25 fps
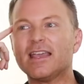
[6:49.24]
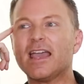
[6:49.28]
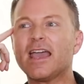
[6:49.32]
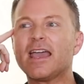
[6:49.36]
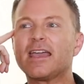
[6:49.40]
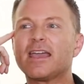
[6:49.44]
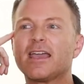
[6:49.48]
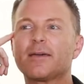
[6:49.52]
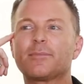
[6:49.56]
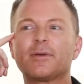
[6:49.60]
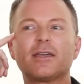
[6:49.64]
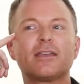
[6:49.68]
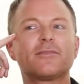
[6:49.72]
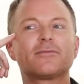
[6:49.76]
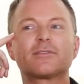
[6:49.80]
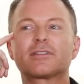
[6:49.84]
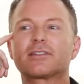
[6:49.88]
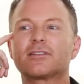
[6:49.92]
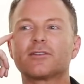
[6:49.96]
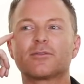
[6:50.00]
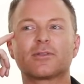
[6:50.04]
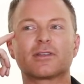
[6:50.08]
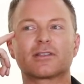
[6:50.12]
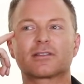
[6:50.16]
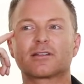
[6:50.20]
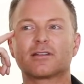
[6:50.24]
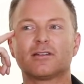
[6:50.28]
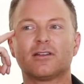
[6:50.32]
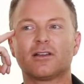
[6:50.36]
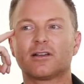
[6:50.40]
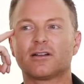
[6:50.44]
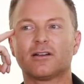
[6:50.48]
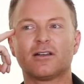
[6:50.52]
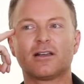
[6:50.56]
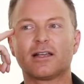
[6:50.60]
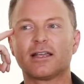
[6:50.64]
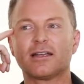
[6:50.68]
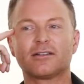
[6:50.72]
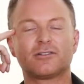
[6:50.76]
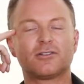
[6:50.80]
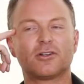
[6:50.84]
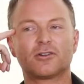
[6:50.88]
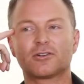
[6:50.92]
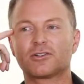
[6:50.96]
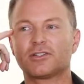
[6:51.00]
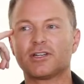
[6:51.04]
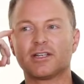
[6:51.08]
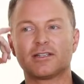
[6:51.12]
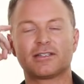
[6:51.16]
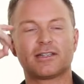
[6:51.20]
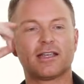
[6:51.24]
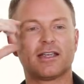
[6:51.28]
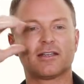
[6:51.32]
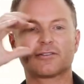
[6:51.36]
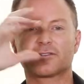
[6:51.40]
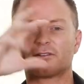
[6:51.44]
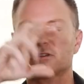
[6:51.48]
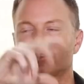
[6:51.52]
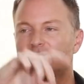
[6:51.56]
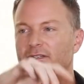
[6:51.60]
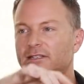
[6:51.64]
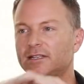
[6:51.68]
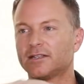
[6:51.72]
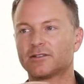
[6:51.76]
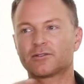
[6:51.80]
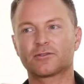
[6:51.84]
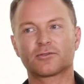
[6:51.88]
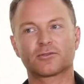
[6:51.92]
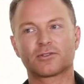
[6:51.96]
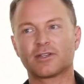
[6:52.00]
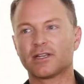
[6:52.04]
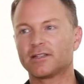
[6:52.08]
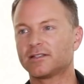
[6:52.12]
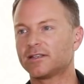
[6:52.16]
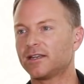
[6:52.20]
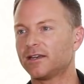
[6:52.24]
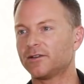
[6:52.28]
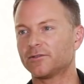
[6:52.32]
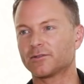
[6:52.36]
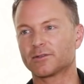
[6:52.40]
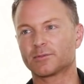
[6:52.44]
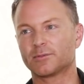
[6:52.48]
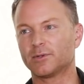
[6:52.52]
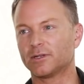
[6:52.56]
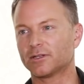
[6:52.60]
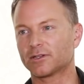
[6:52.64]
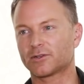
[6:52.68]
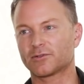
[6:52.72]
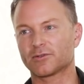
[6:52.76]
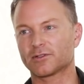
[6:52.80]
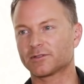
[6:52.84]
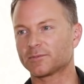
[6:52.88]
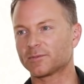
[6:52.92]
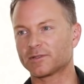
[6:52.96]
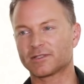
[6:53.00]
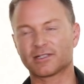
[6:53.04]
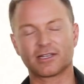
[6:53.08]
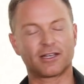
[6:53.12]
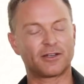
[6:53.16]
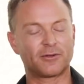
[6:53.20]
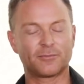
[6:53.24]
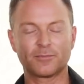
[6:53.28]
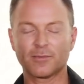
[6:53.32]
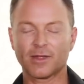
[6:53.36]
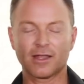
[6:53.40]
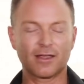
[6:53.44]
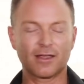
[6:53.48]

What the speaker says: Yeah, but even still, there's like our dog sheds hair. It's like the tinsel sheds hair as well at Christmas, so